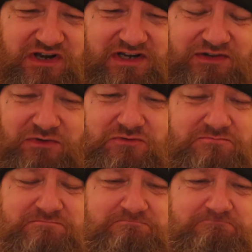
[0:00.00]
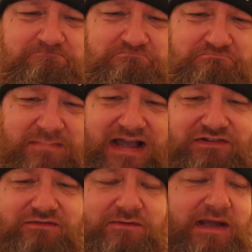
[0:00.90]
really do
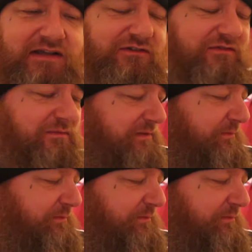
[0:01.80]
massive amounts for me,